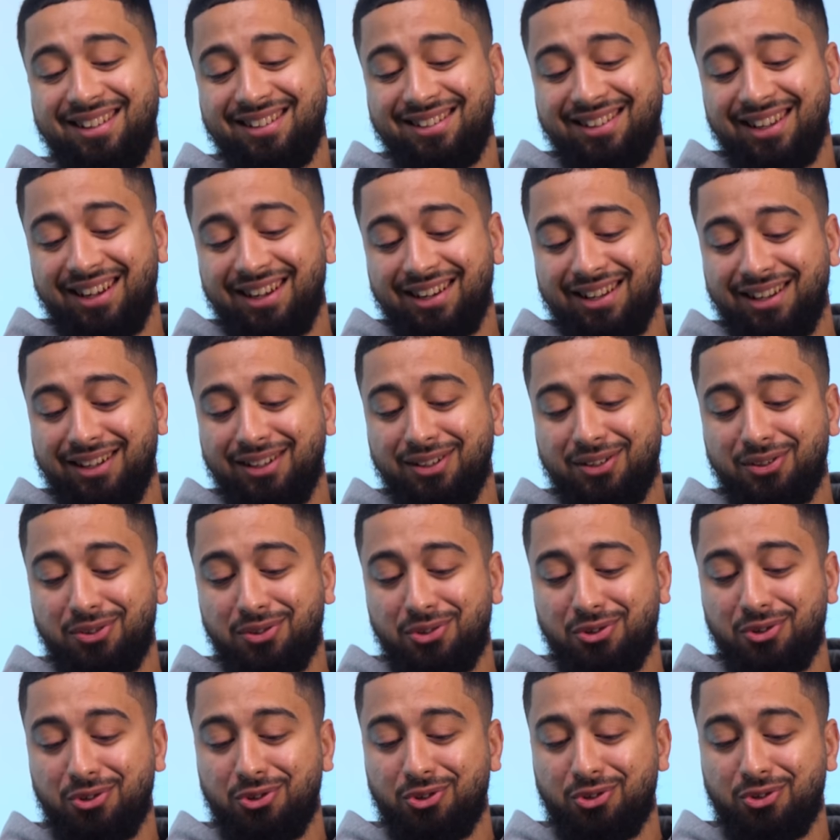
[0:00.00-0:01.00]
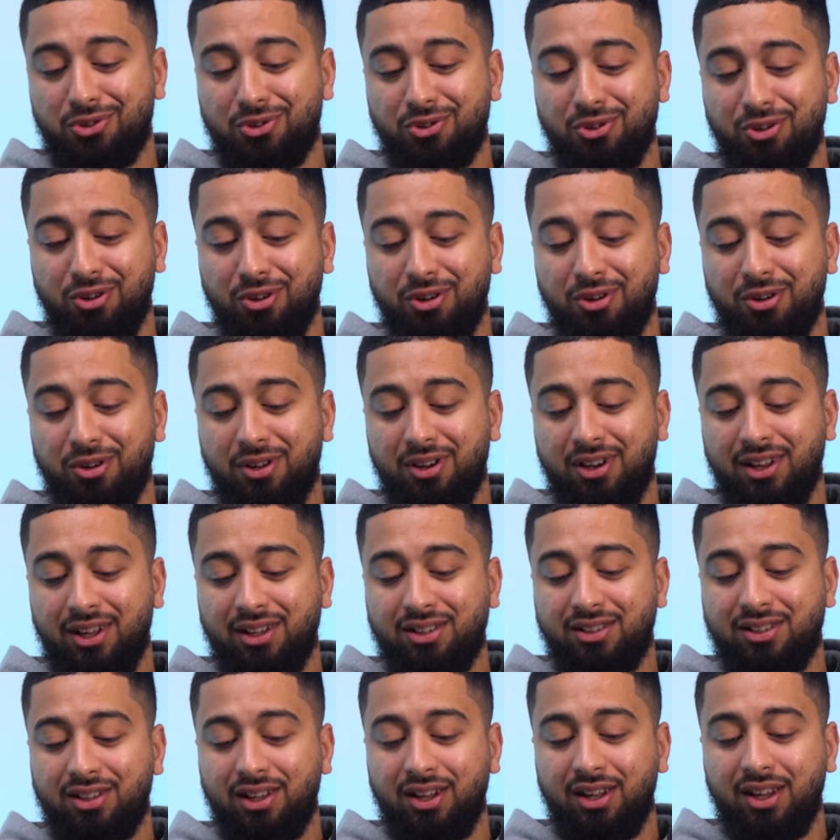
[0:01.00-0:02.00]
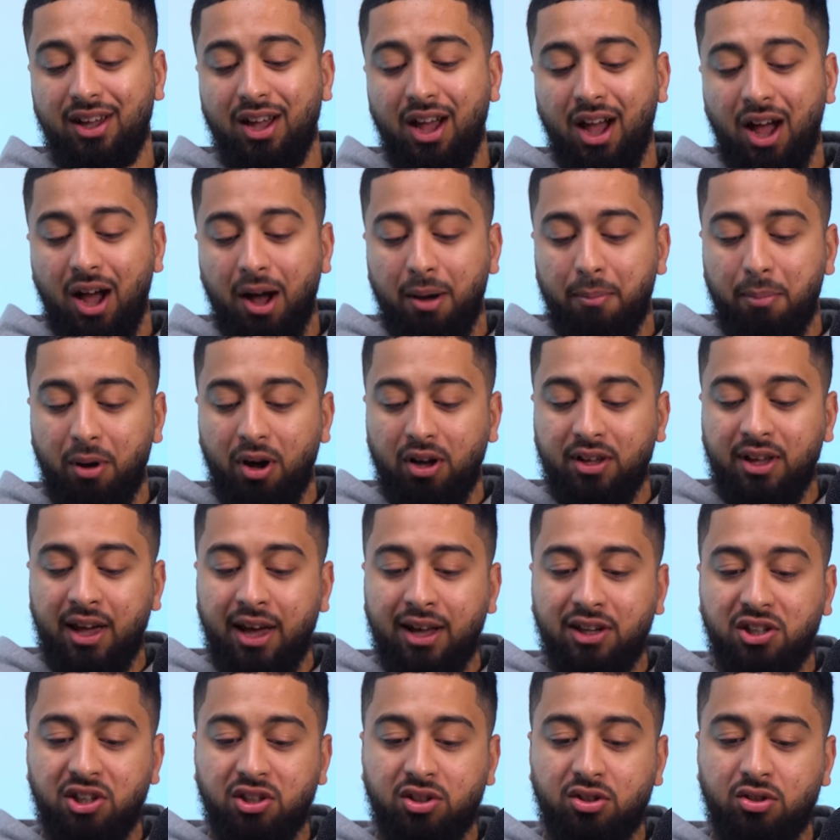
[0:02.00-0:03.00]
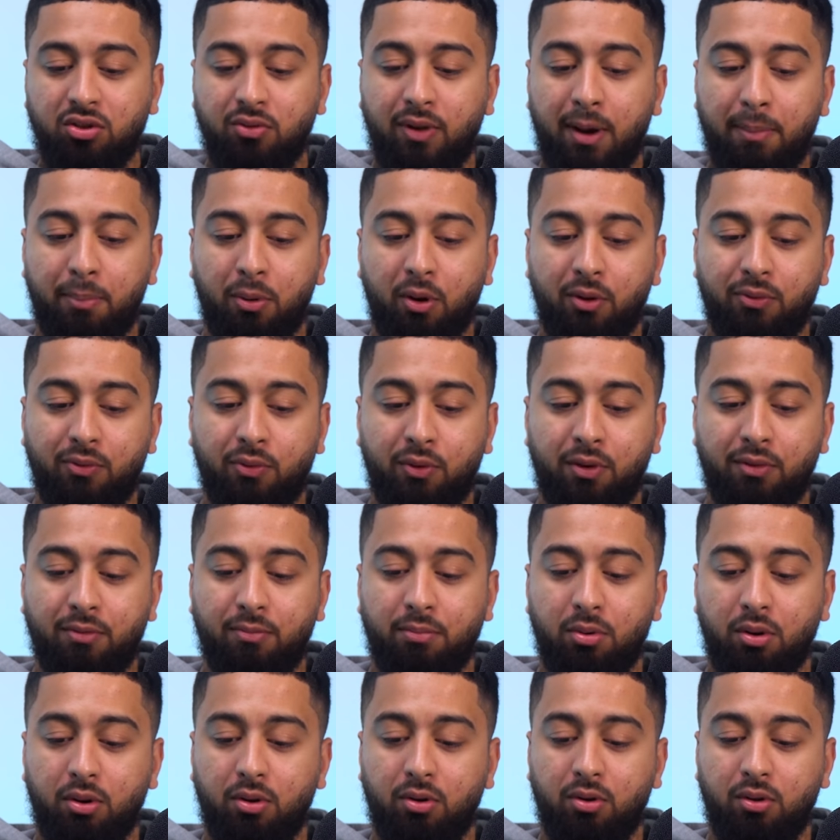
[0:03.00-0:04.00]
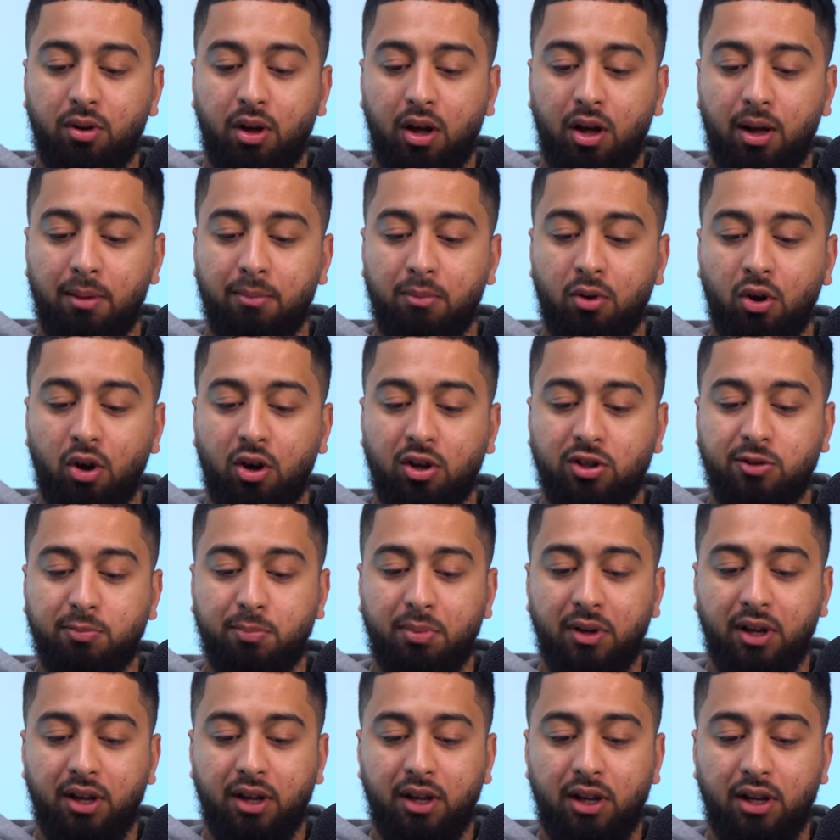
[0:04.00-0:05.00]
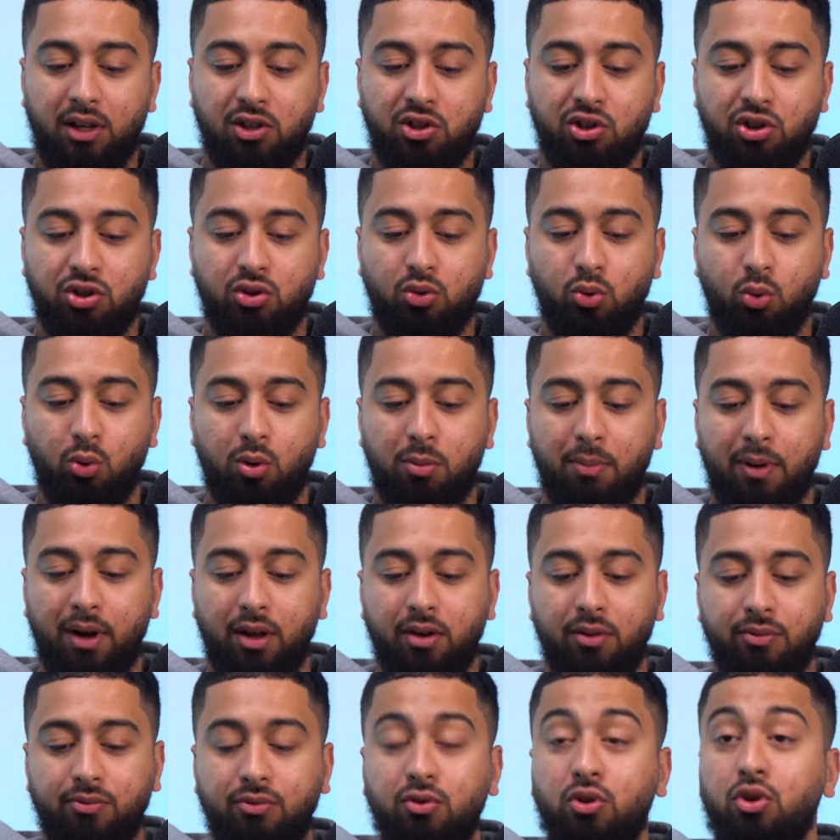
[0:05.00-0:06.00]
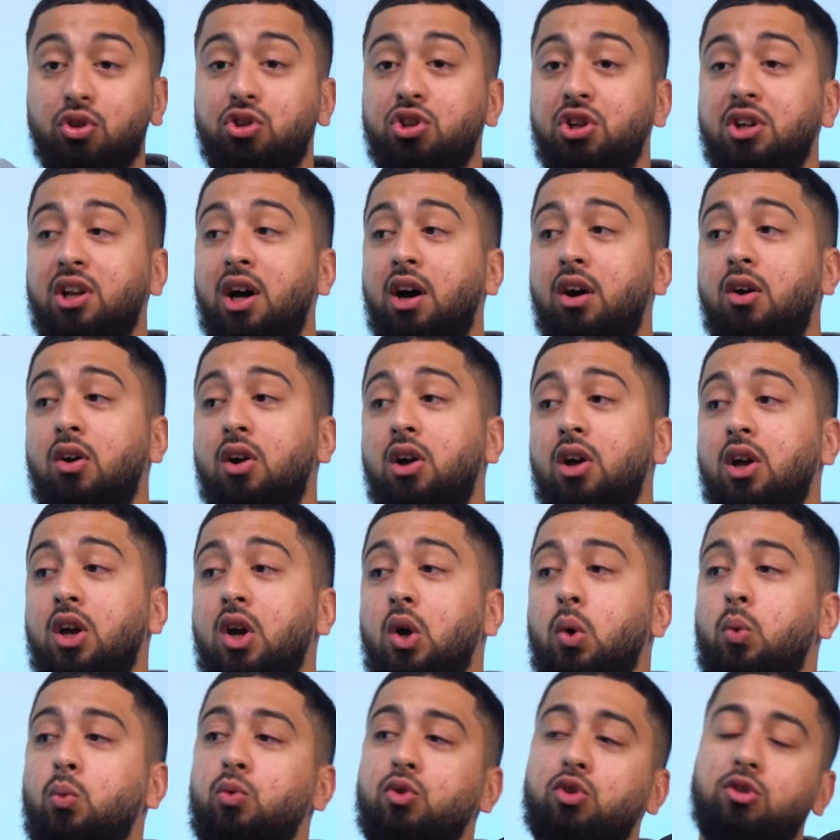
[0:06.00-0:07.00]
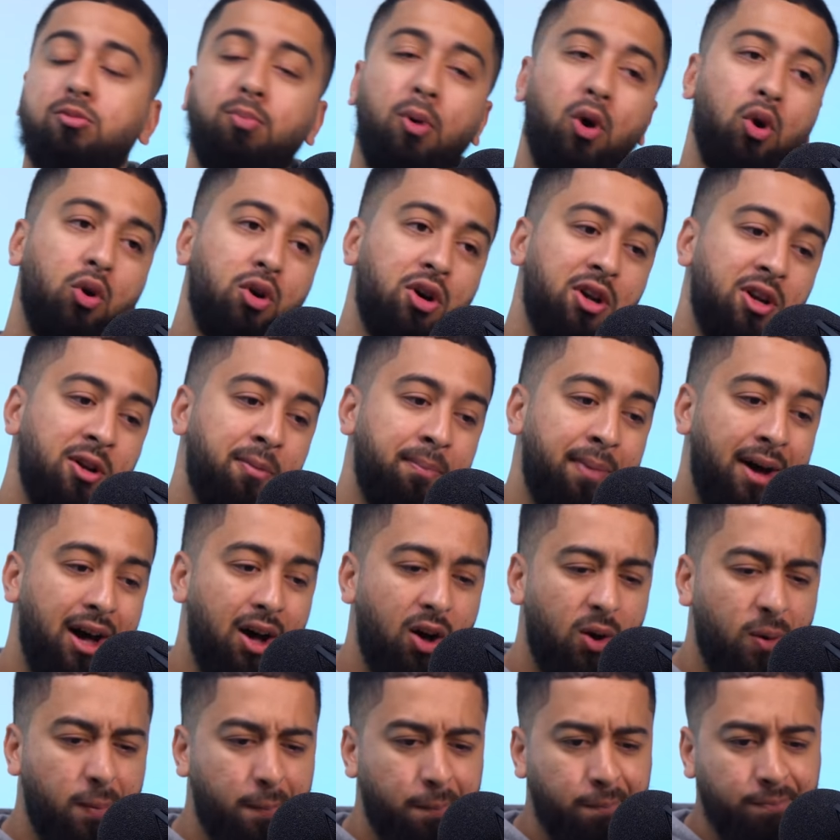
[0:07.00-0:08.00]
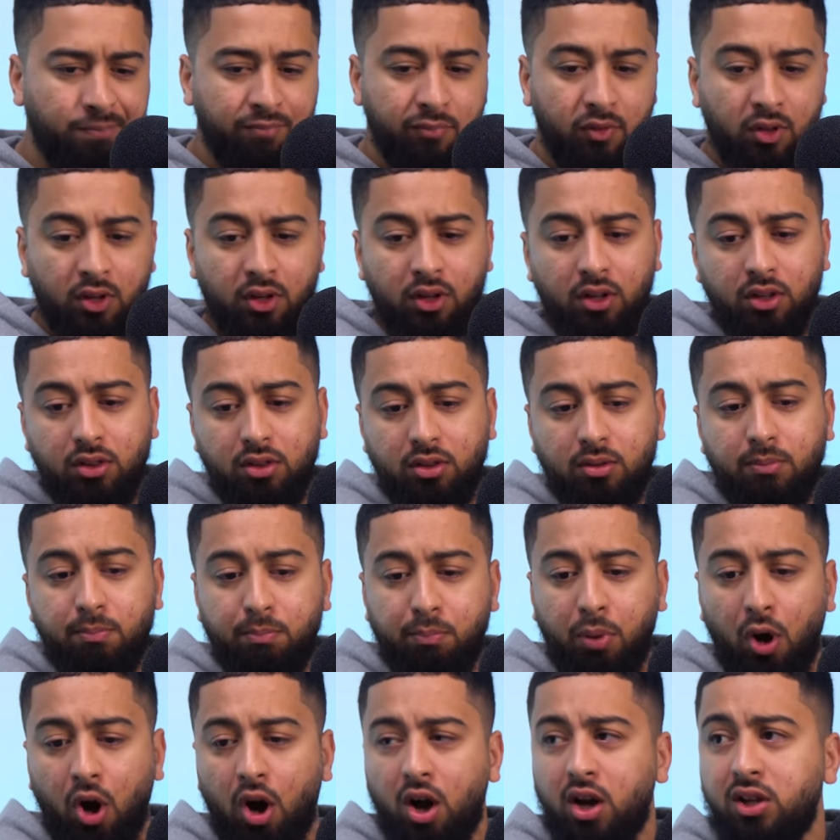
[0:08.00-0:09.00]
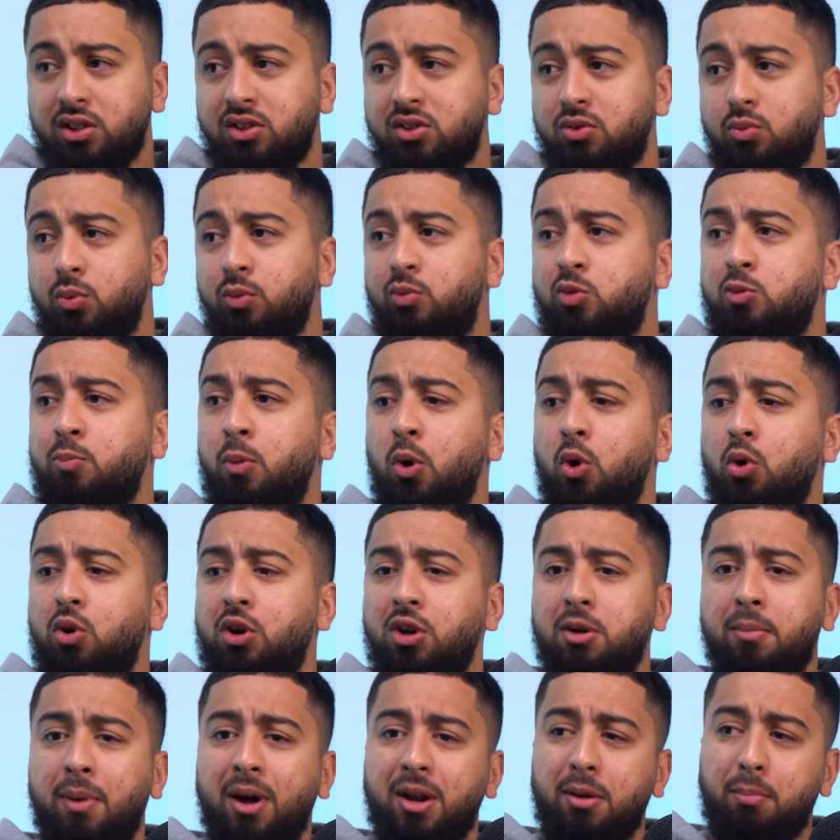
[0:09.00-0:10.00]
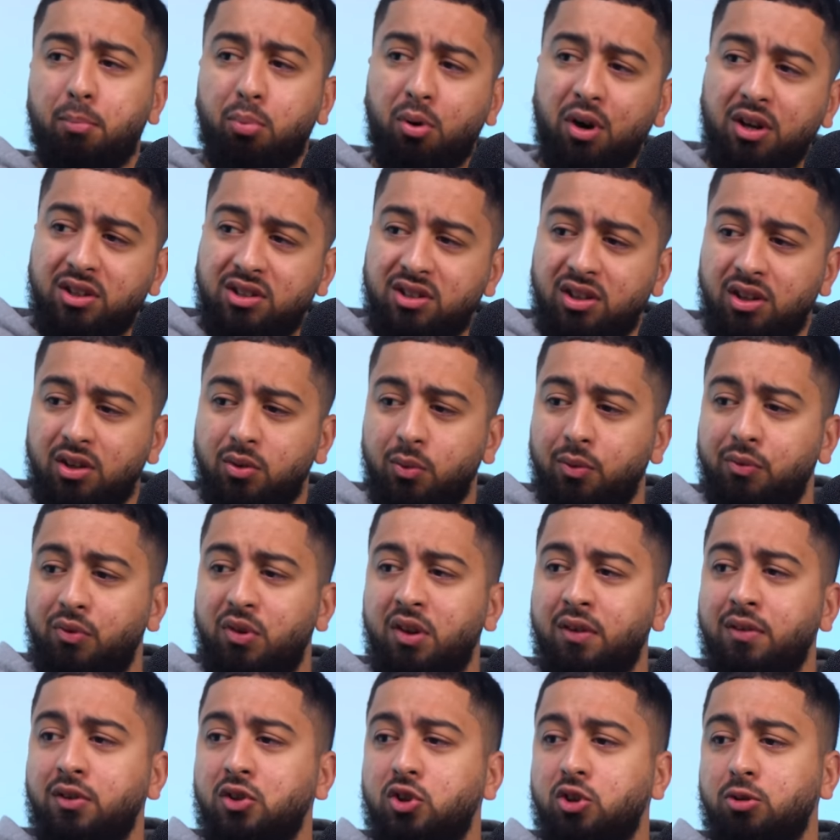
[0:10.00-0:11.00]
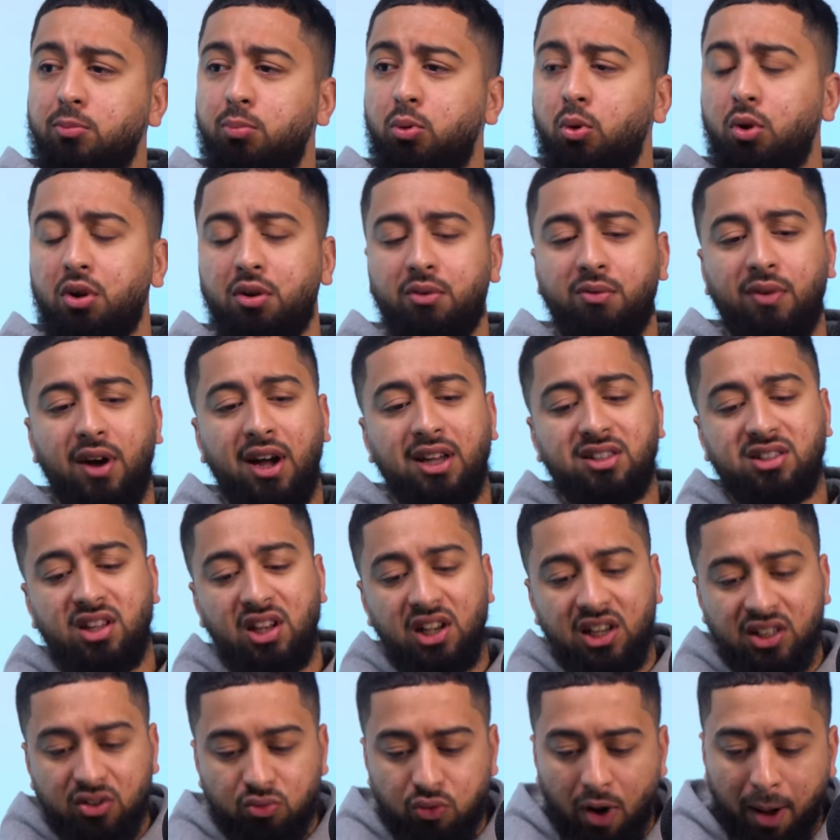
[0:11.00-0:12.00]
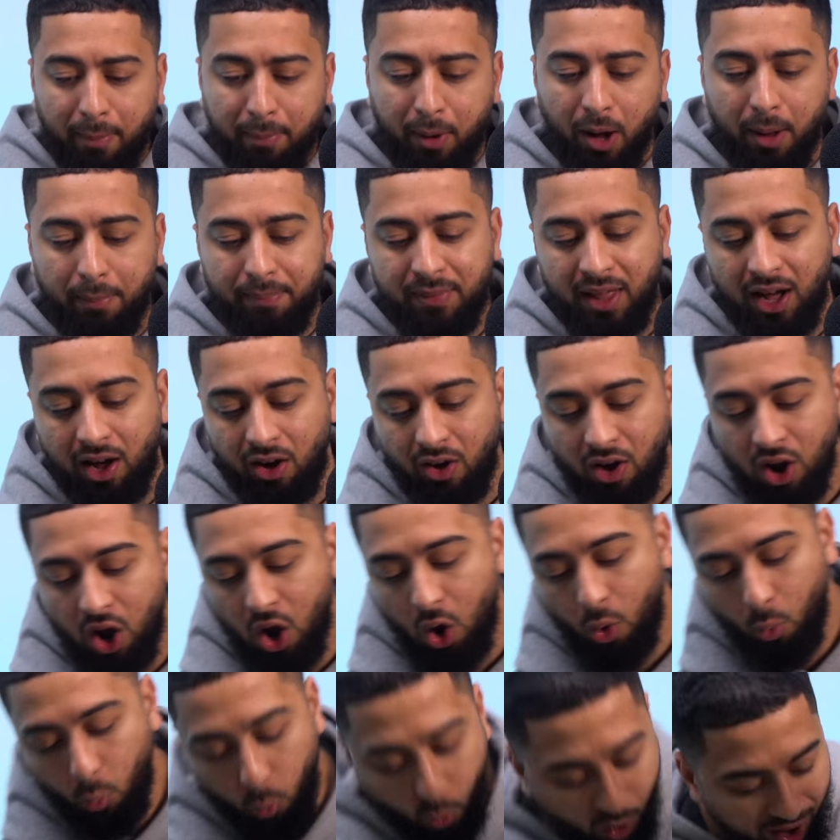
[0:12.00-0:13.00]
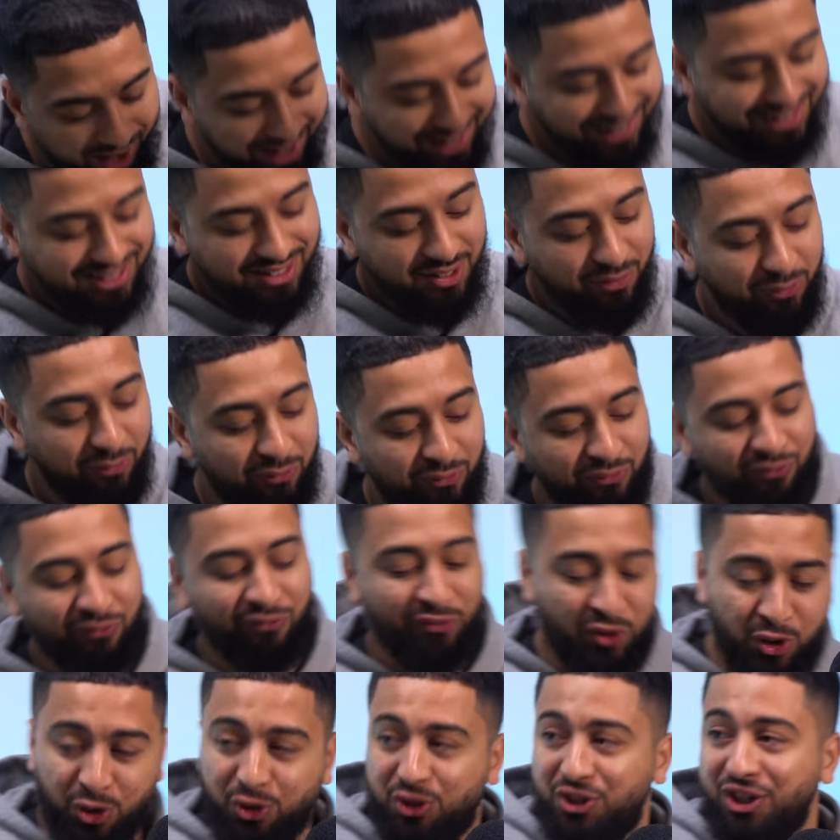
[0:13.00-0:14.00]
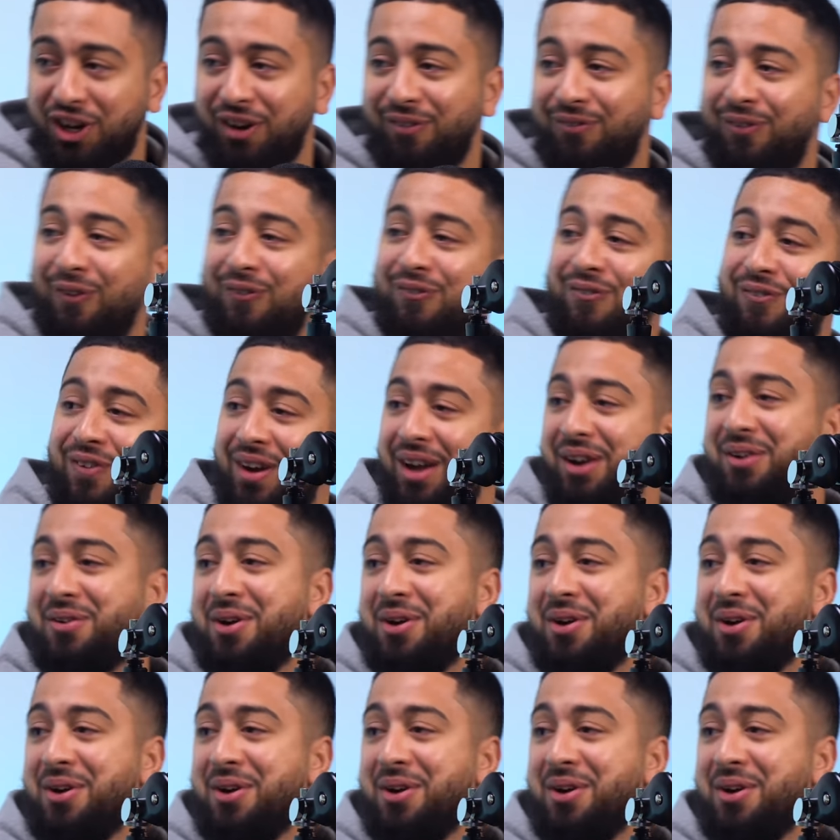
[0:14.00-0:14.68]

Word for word: exactly. It's yeah. true, it's true. That's it. But yeah, just to wrap off with, bro, um, last bit, let's just talk about the future now. We've spoken mm. about past, we've spoken about the present, we've given support and advice. And let's wrap up now. What is the future for Fit